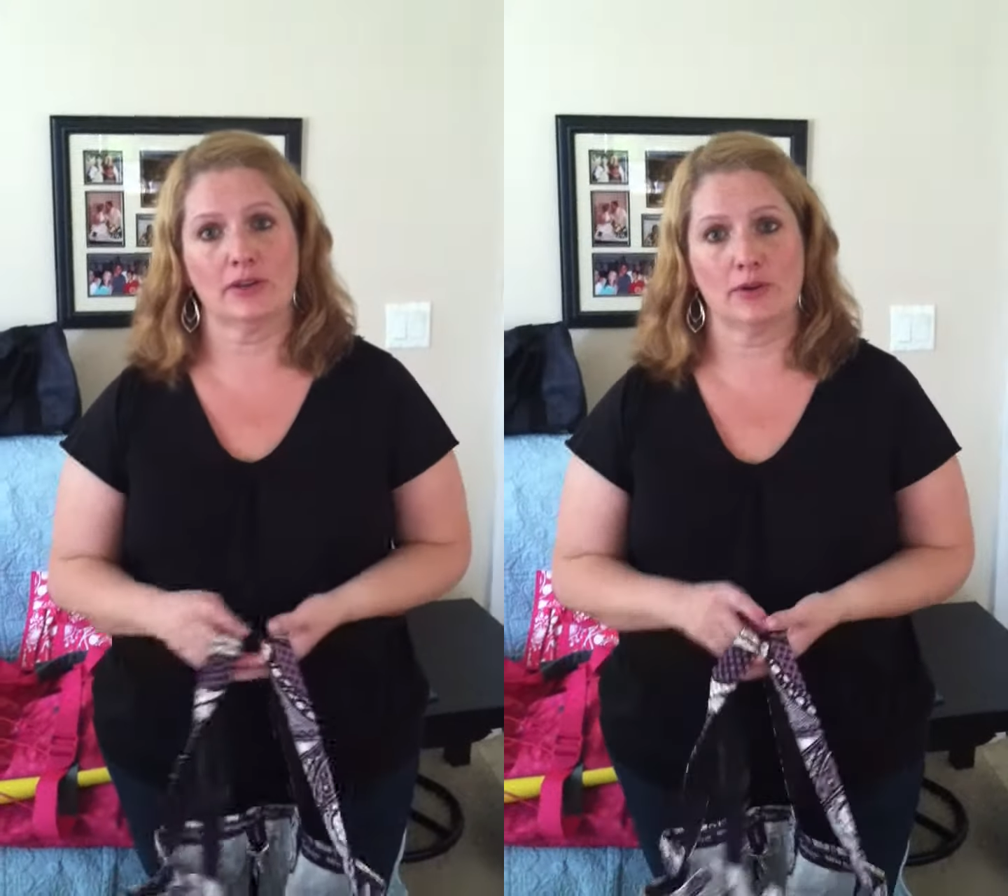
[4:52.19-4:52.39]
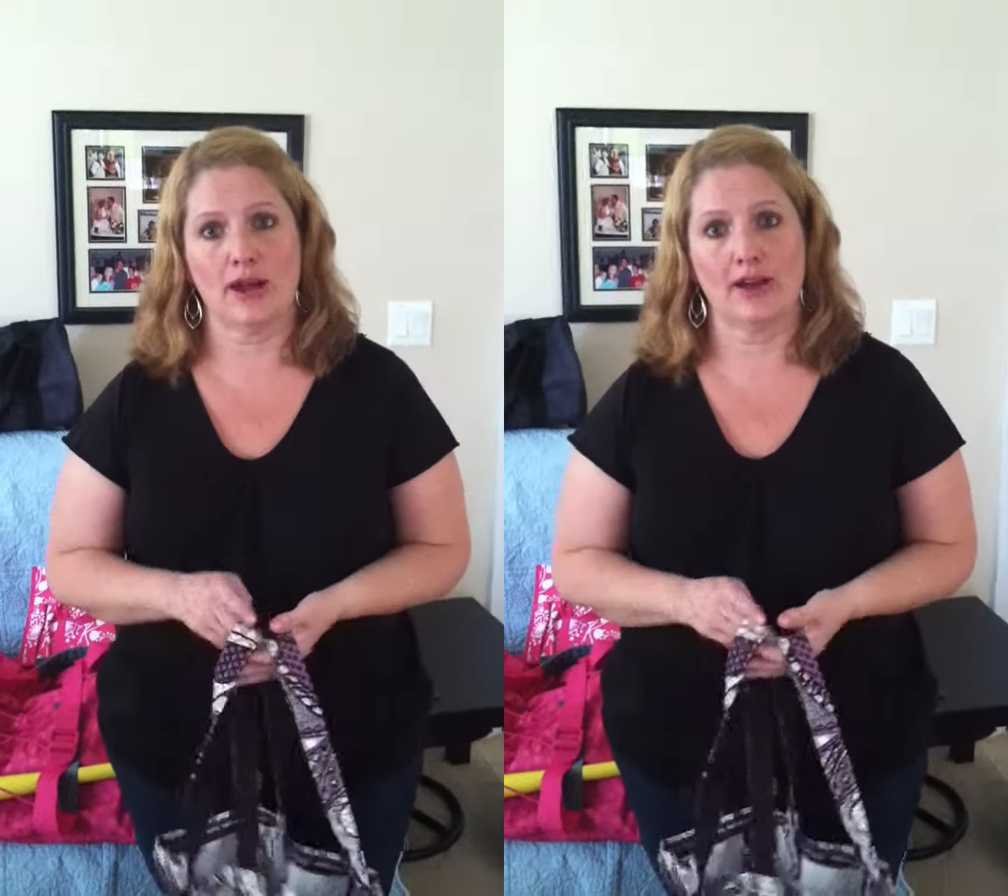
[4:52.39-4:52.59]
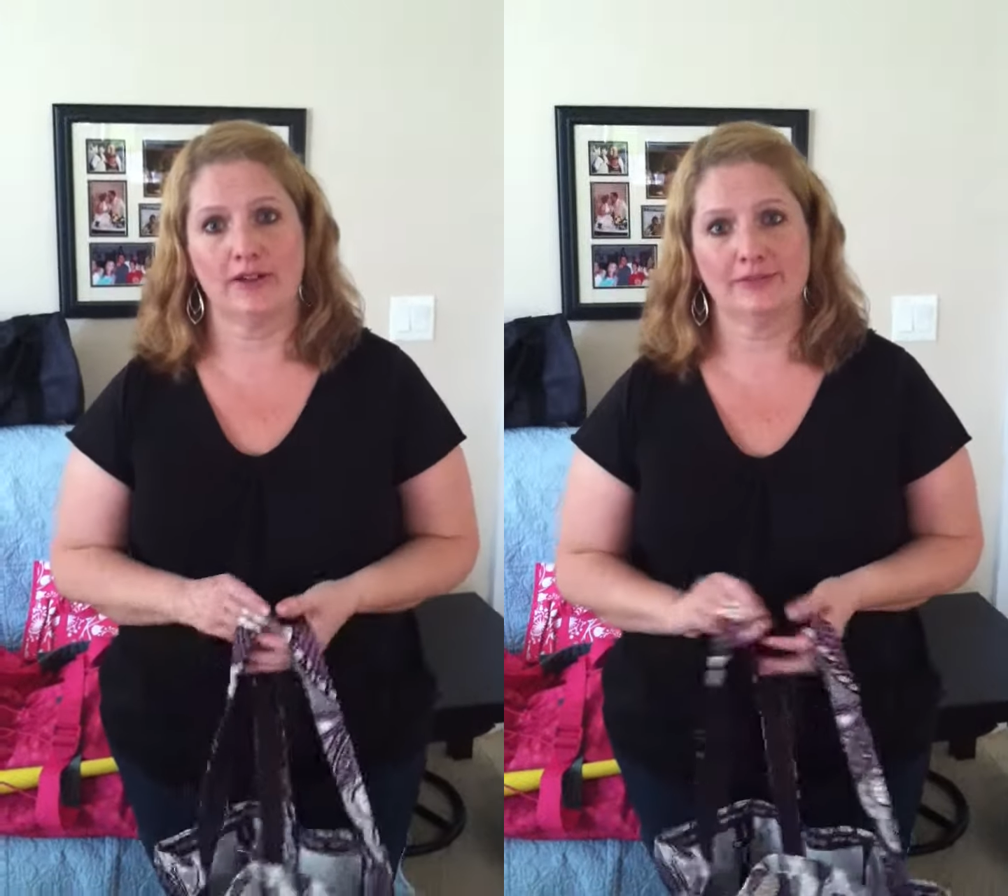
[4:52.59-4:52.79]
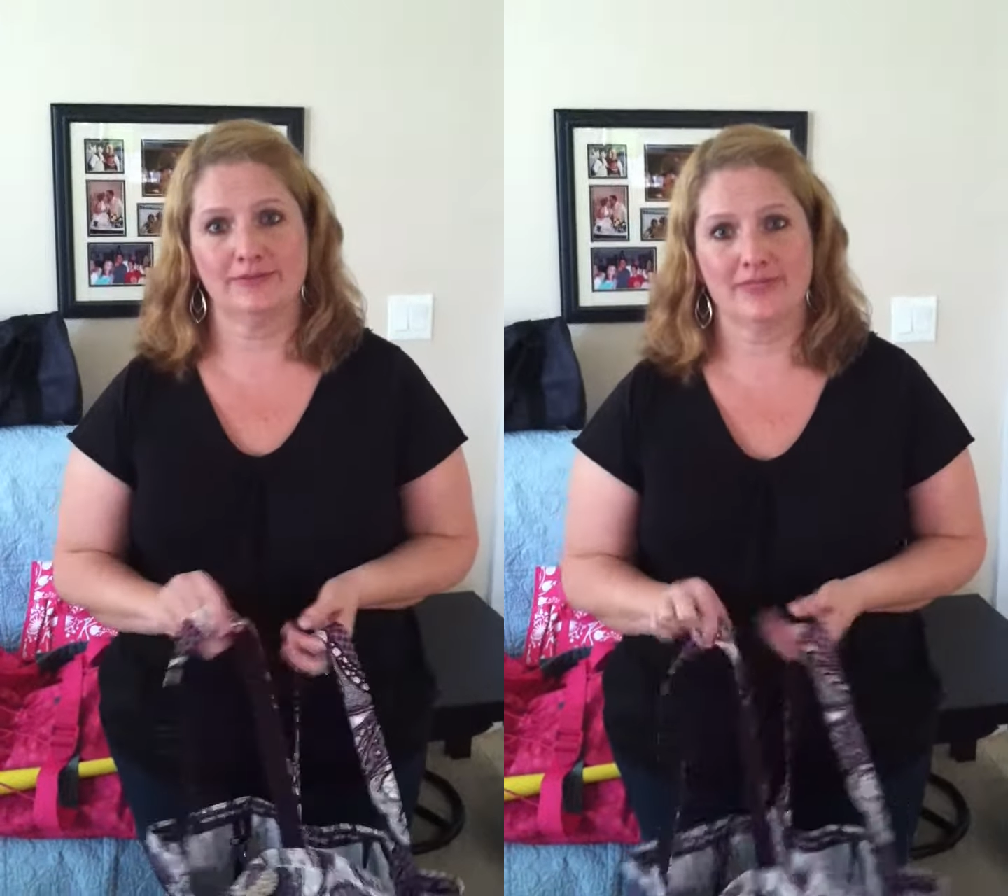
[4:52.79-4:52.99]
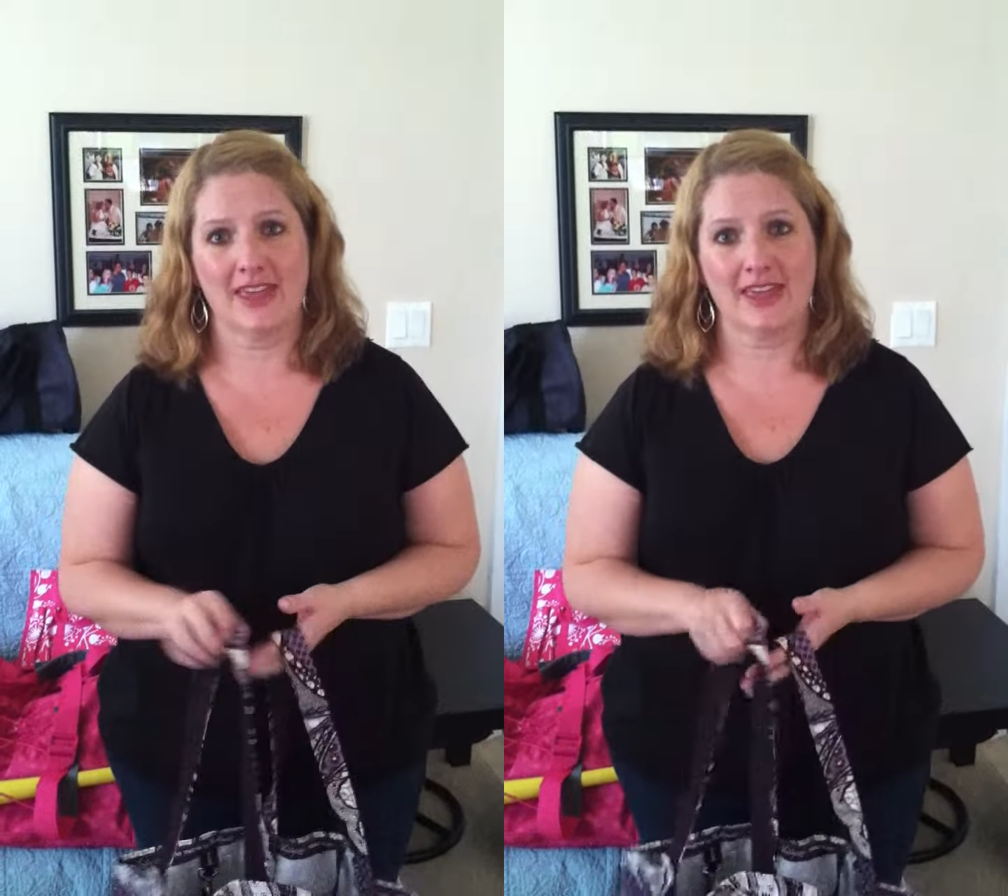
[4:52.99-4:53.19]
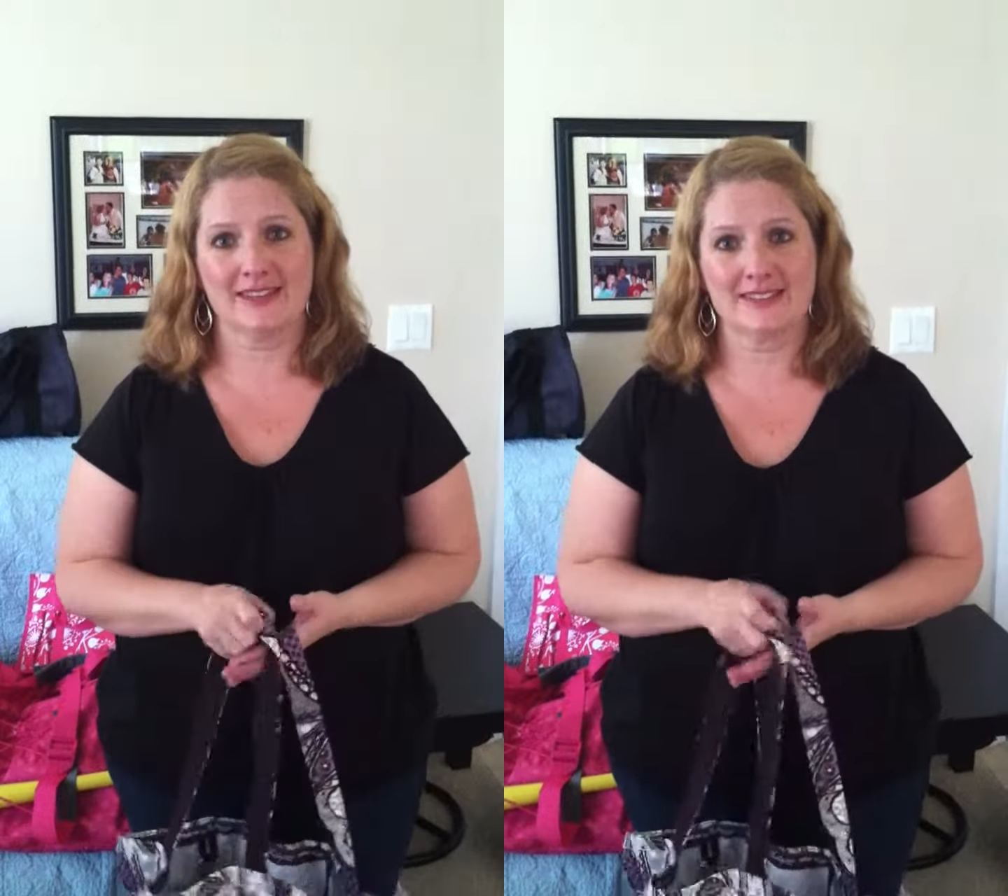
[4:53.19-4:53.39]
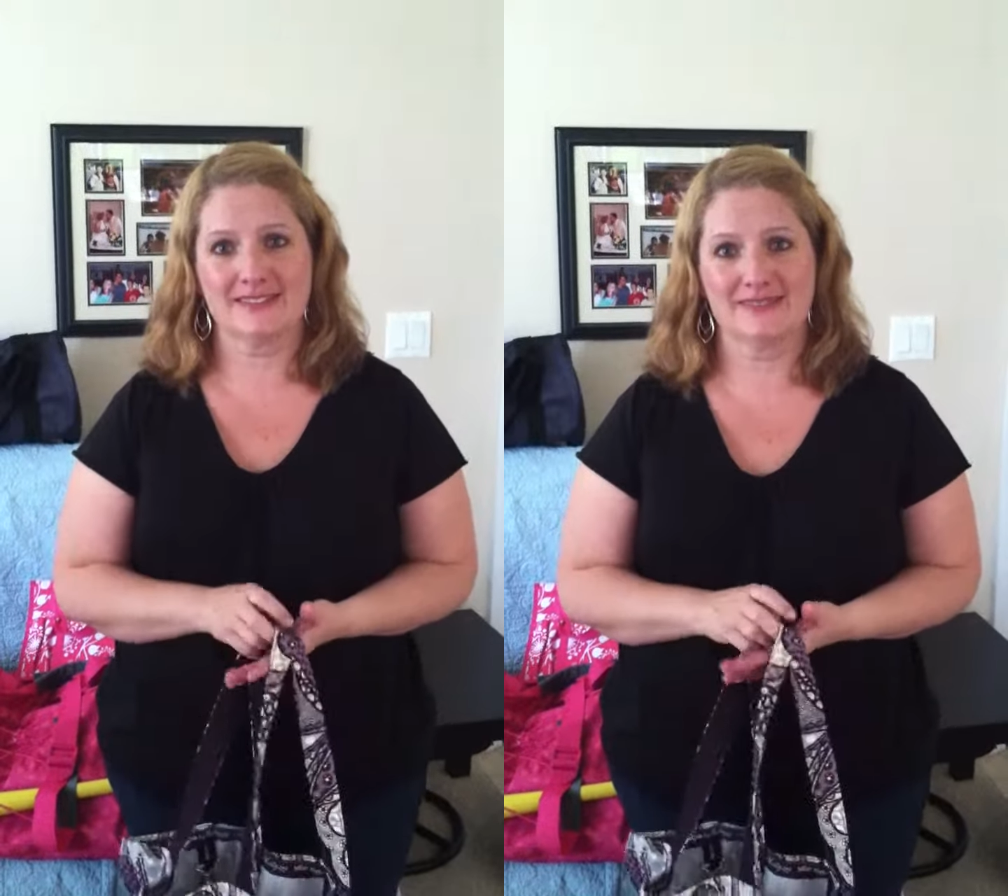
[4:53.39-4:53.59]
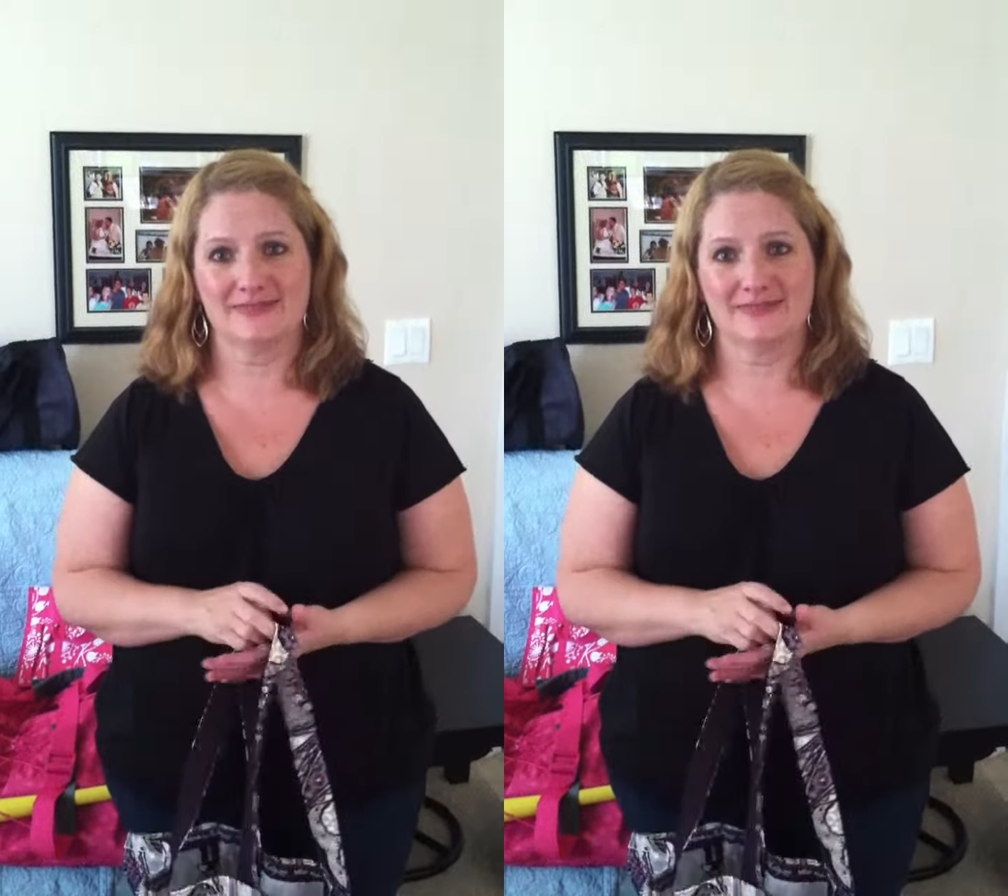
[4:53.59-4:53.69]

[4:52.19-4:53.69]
little while. Thanks.